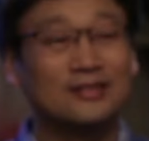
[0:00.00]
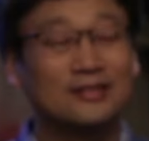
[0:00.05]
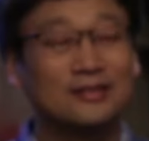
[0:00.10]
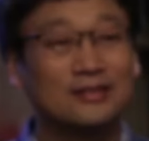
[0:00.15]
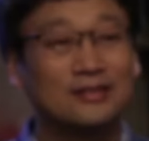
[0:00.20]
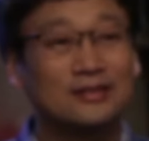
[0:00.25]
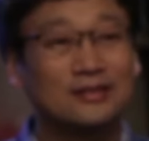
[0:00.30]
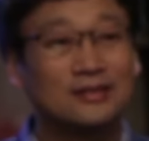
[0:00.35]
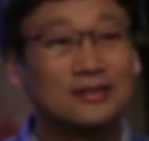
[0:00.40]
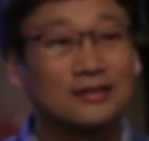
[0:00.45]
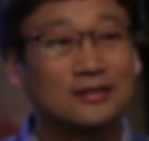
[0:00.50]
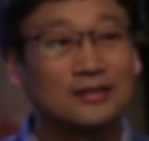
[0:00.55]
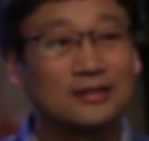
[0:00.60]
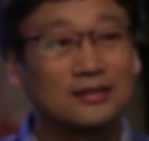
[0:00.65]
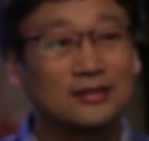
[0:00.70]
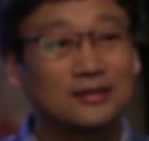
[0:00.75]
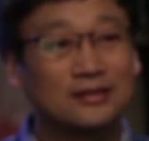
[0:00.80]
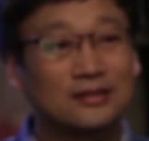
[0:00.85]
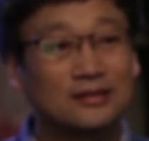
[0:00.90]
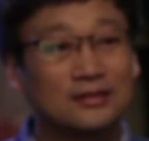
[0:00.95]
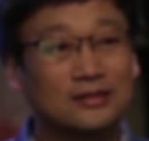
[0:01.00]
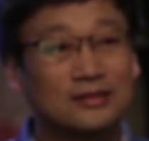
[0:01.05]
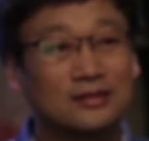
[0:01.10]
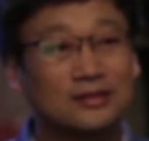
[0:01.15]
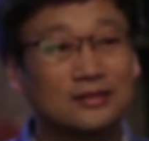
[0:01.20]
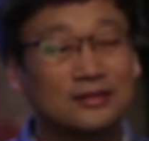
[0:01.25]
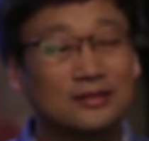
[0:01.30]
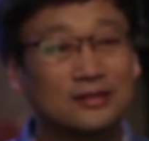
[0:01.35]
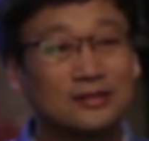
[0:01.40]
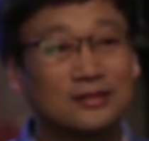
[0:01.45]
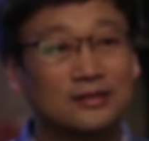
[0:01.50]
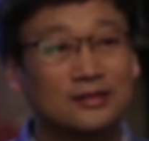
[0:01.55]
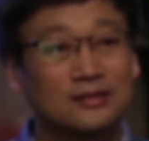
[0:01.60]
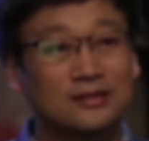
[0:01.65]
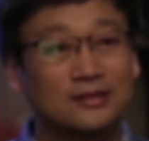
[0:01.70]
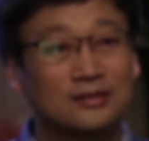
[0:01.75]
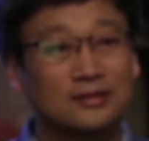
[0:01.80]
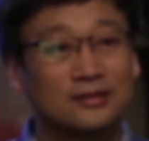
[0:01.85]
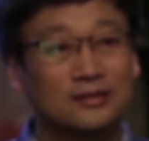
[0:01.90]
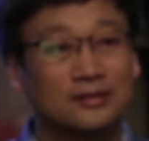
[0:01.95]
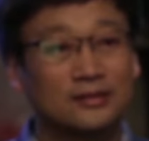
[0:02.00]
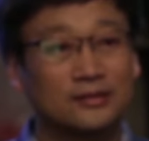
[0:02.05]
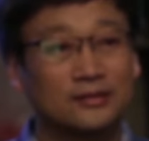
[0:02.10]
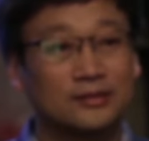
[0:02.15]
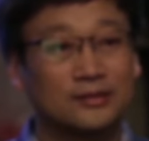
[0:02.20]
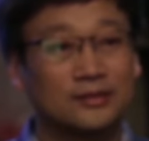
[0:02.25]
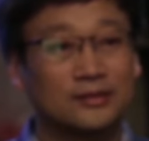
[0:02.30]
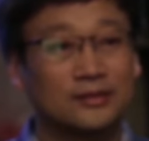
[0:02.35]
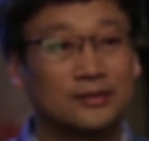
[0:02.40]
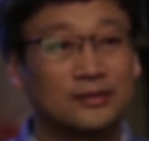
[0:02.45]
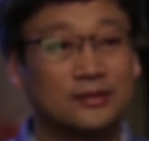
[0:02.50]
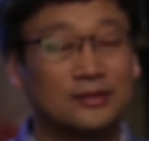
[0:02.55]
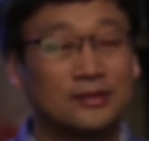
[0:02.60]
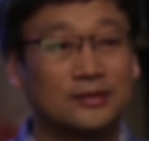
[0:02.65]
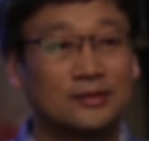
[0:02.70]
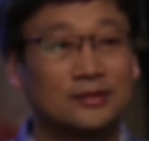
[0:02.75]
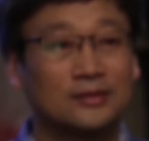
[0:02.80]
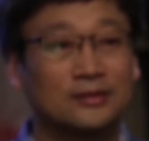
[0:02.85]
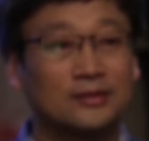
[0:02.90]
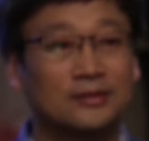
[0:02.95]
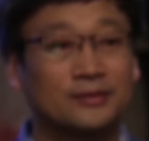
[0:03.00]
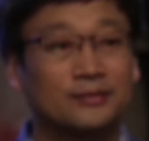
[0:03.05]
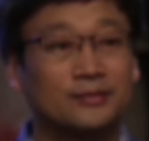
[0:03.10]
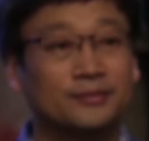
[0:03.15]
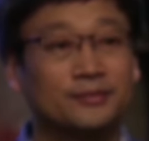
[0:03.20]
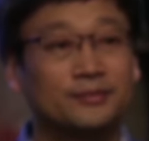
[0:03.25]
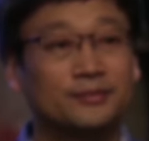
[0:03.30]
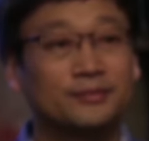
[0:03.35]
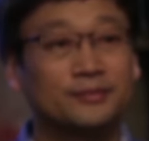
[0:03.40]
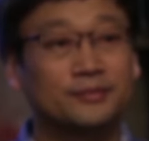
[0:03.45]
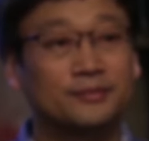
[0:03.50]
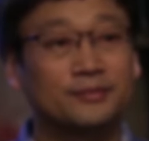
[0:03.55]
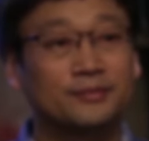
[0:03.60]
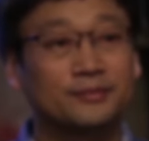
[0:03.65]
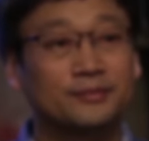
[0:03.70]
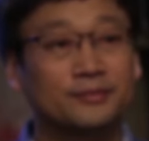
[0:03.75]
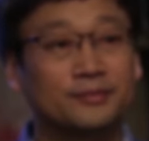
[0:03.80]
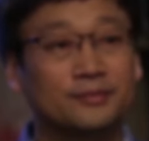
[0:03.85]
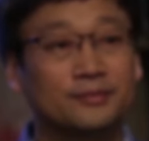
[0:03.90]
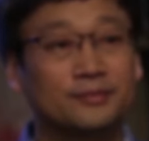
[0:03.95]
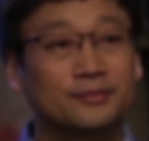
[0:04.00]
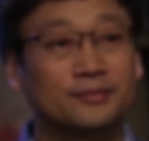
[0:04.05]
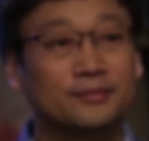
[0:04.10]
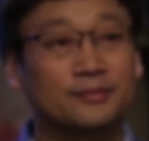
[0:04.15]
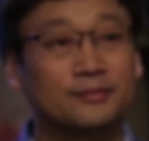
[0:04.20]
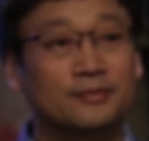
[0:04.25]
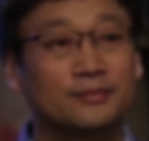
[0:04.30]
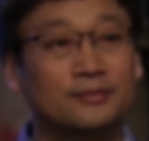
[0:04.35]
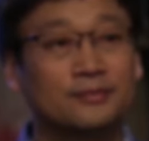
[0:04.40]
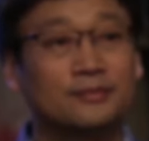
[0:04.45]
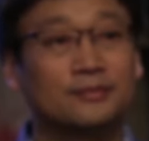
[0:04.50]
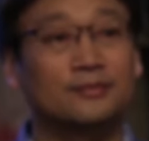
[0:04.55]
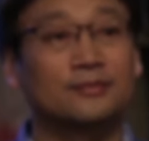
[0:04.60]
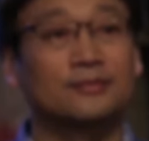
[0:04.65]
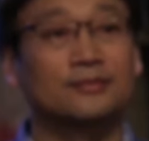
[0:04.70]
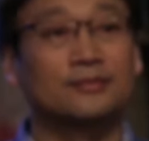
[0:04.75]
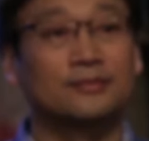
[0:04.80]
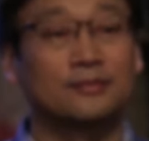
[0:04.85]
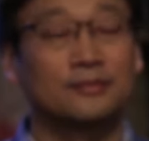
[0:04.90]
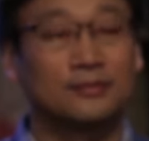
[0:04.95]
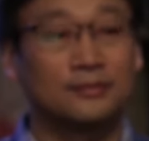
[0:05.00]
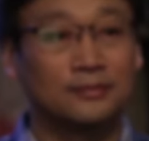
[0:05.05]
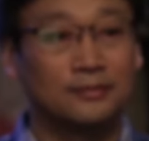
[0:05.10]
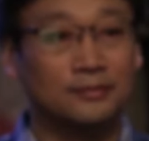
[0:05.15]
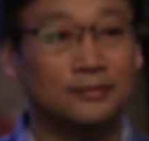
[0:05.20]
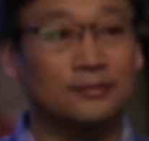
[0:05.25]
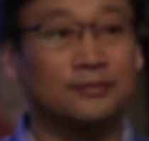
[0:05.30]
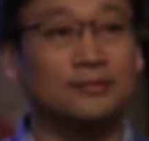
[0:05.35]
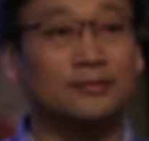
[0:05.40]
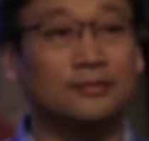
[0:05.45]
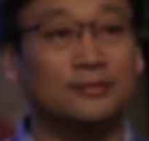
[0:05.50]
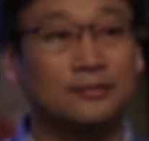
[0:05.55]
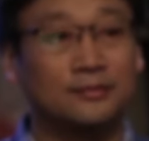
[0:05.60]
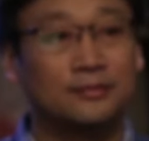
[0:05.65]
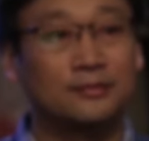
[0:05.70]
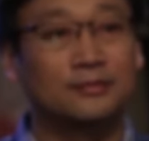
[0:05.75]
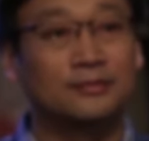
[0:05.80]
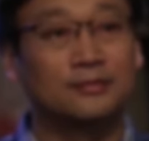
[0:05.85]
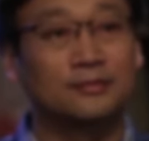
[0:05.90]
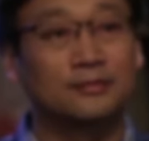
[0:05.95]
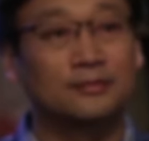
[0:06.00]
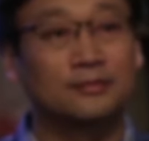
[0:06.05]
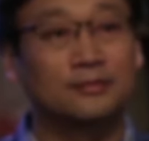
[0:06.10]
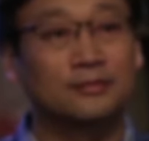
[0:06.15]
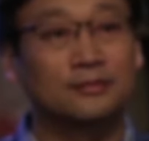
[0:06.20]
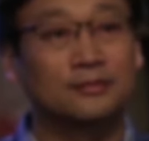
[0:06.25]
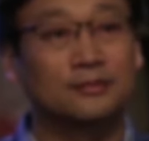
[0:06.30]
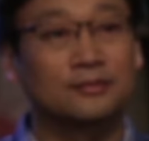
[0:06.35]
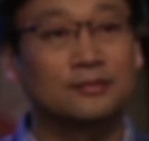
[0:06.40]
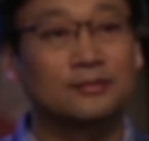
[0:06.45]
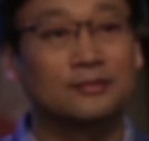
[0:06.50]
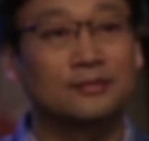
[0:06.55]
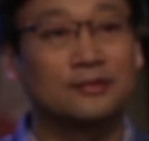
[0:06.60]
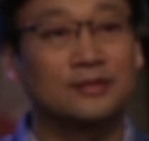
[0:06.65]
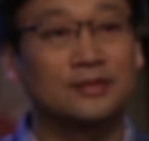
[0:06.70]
(not speaking)